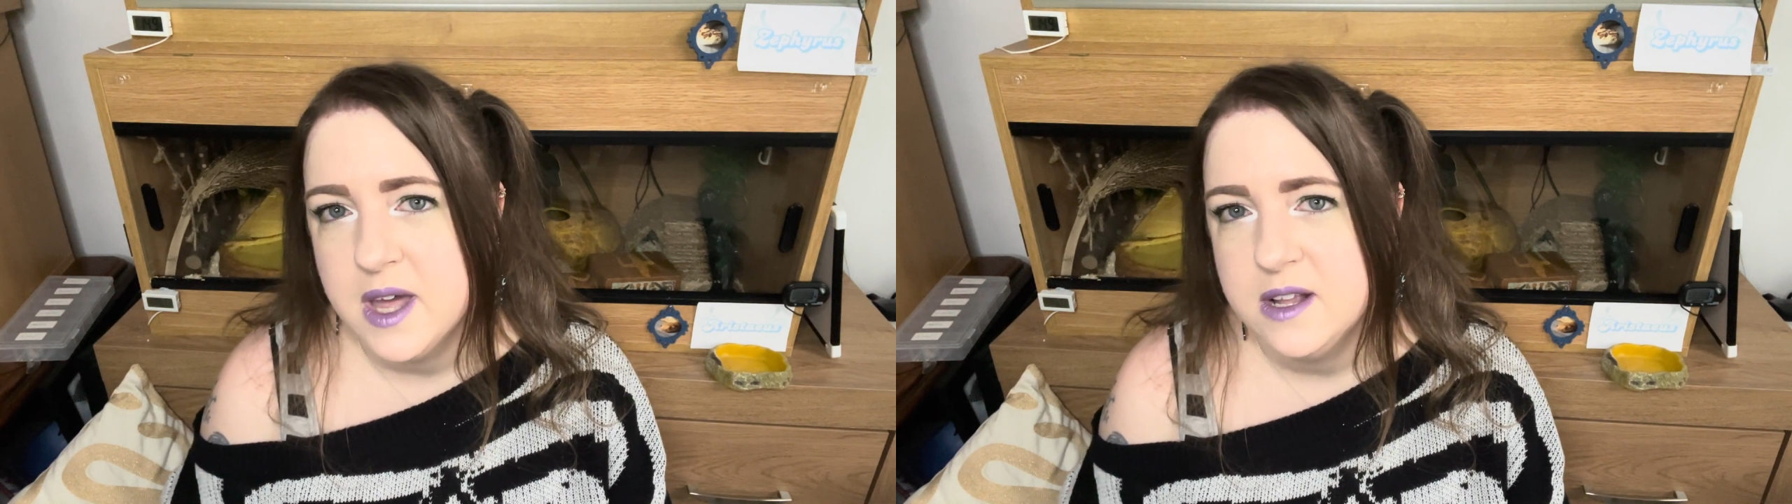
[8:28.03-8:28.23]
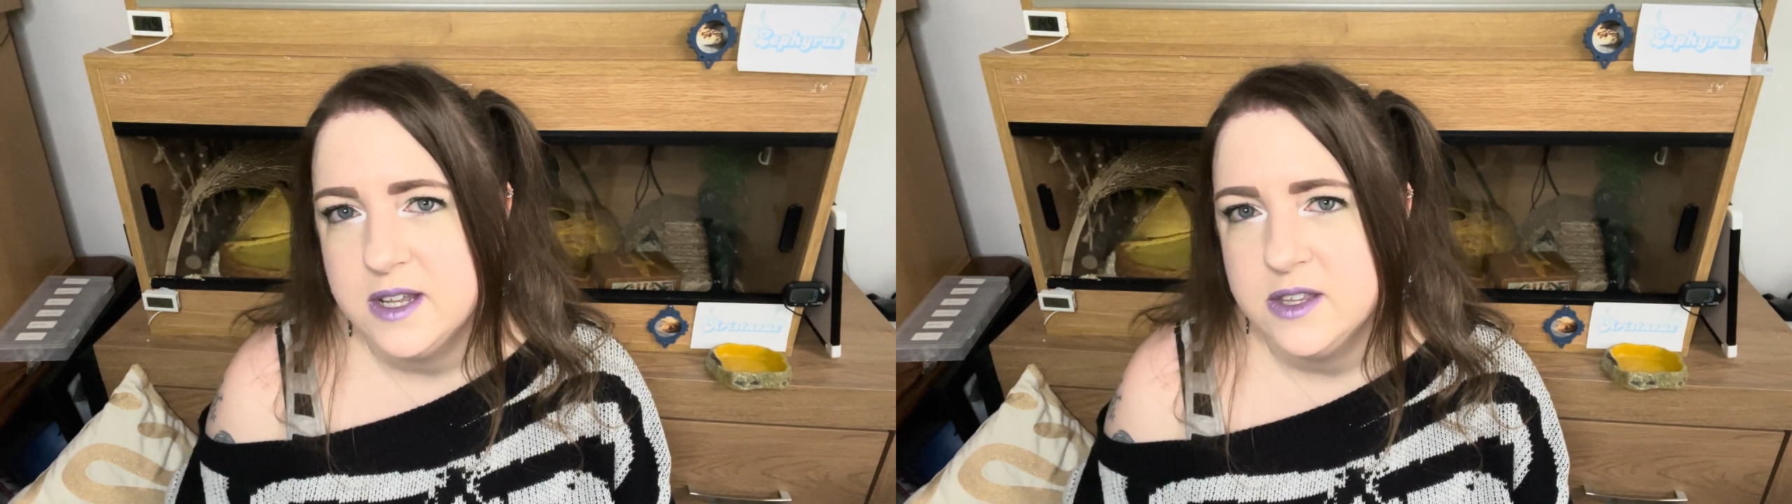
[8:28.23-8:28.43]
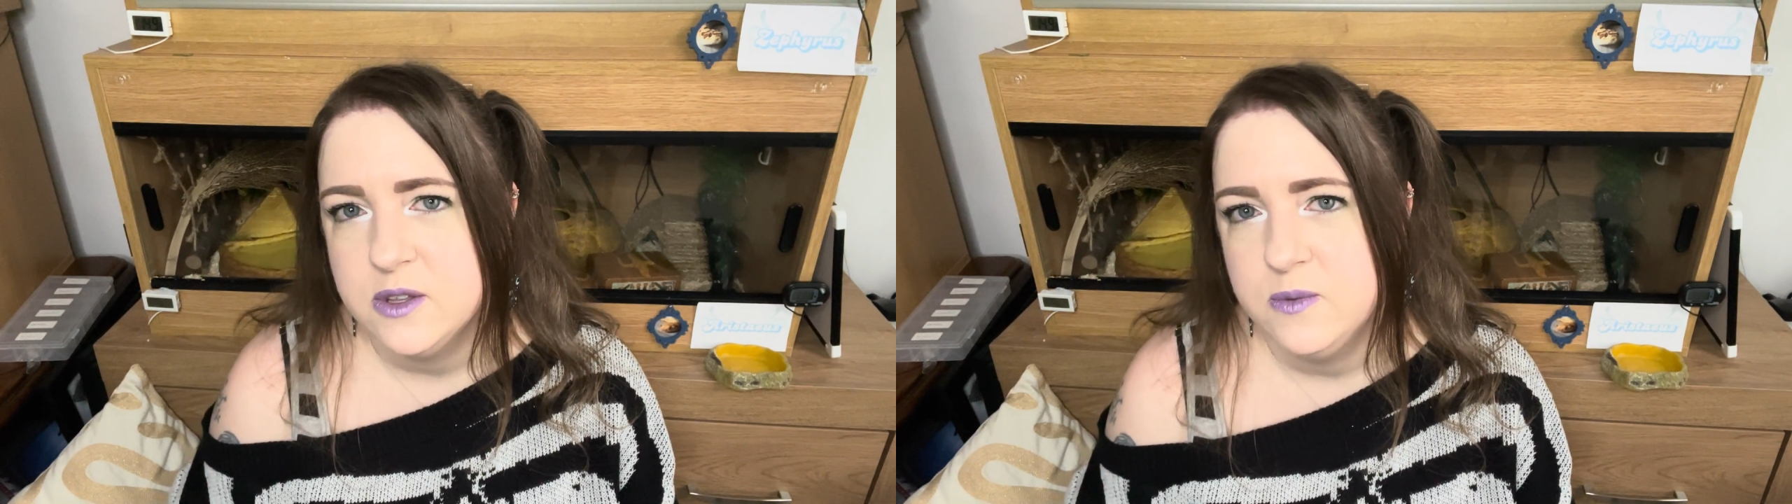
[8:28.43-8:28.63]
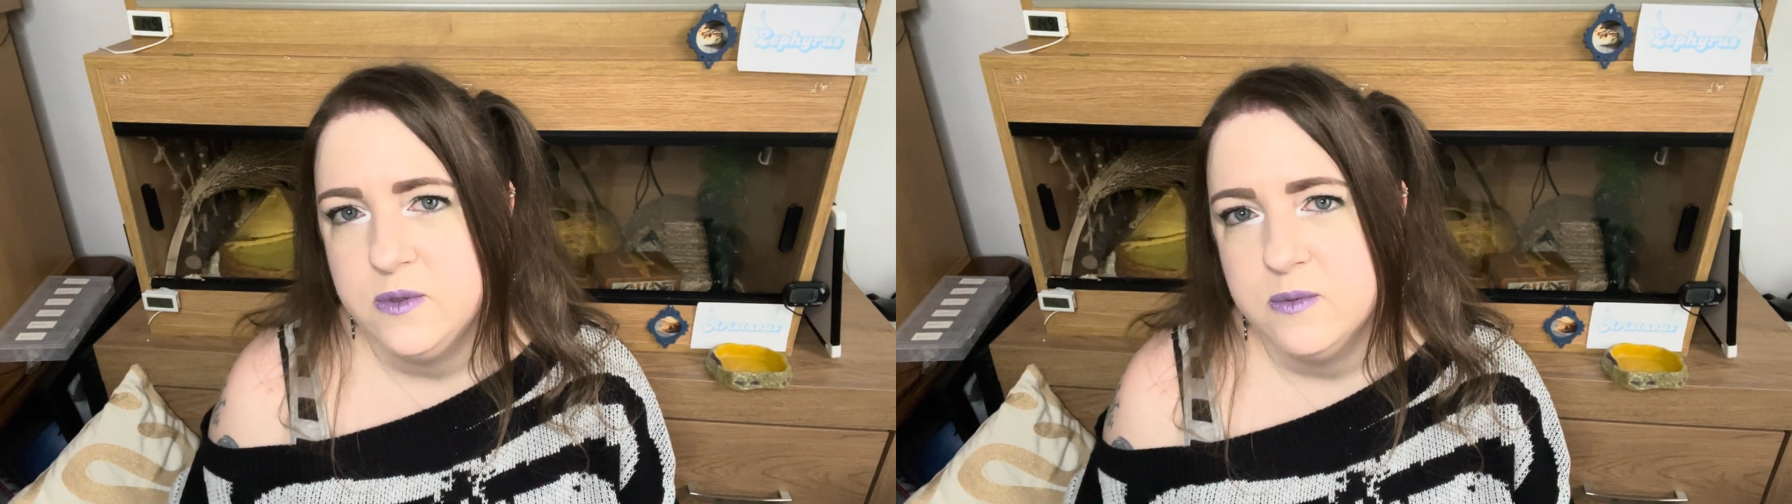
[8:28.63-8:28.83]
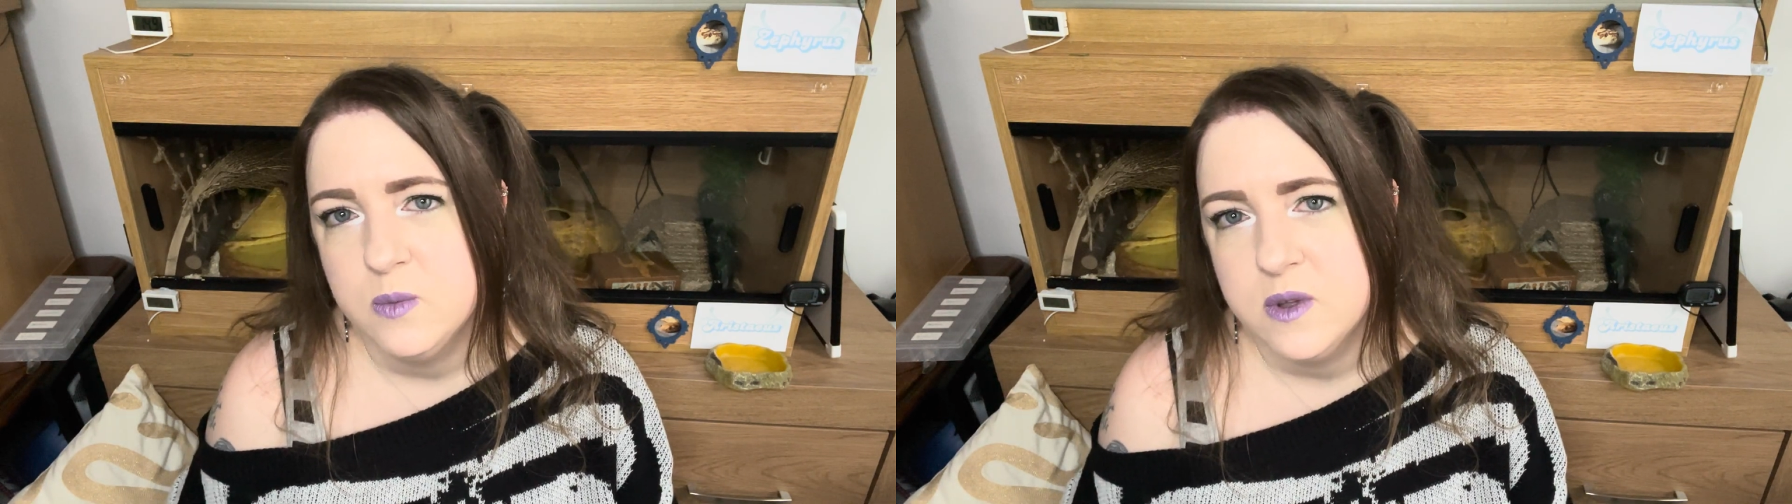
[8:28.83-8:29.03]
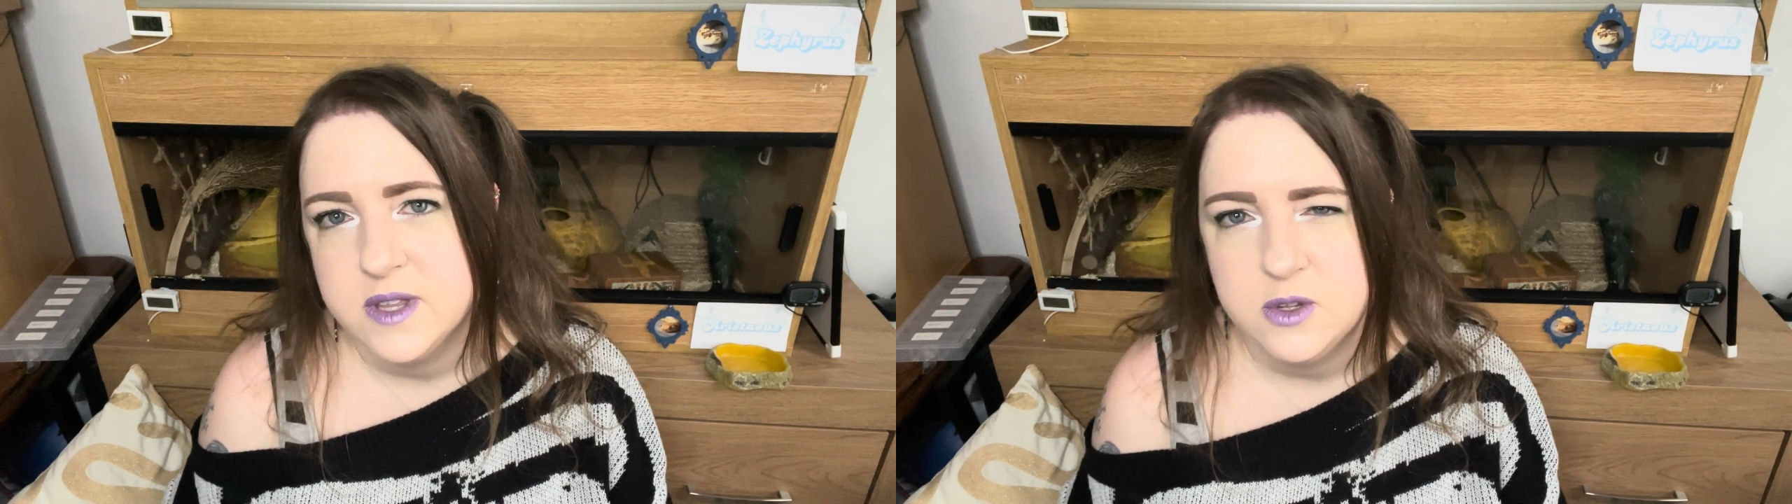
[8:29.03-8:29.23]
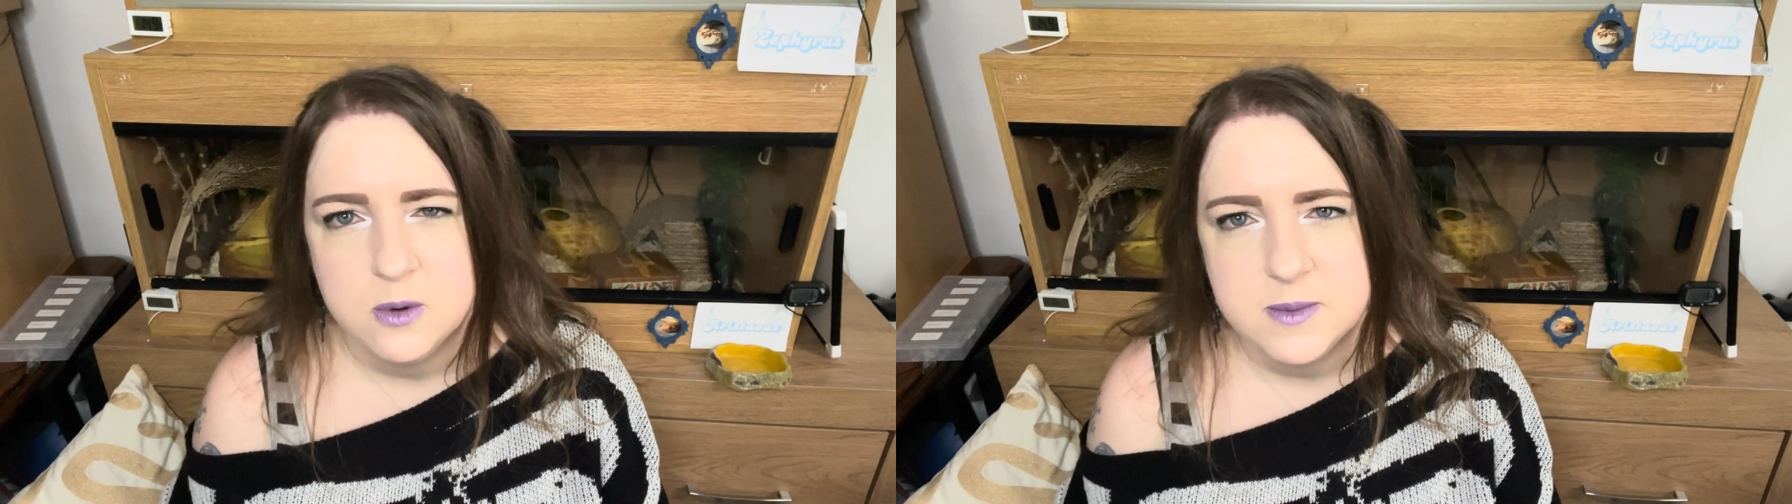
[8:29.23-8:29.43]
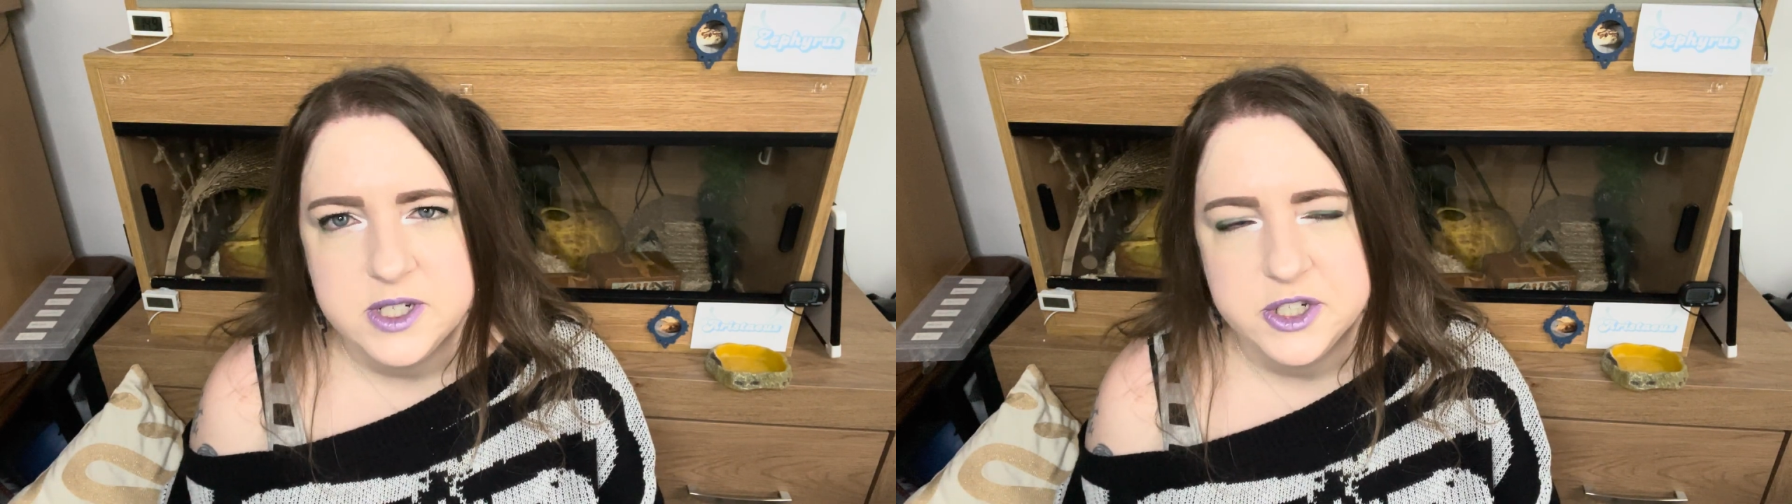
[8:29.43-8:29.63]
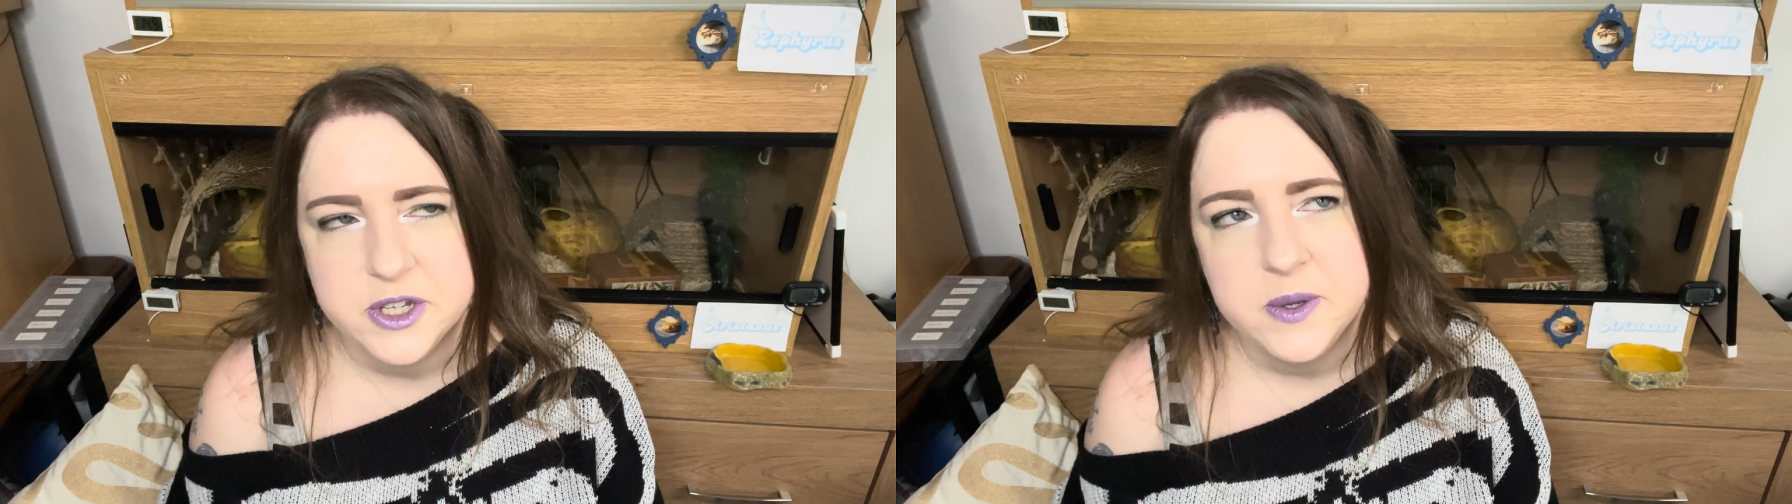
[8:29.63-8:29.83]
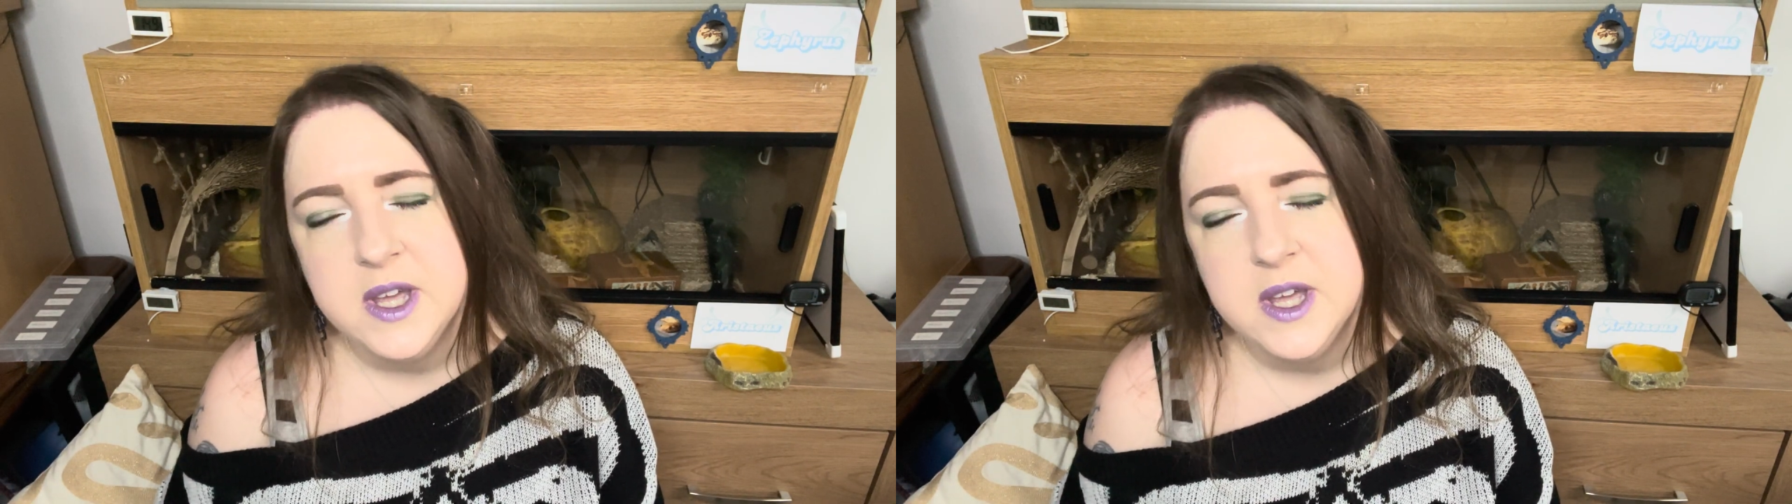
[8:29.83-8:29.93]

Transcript: earlier than what they normally do,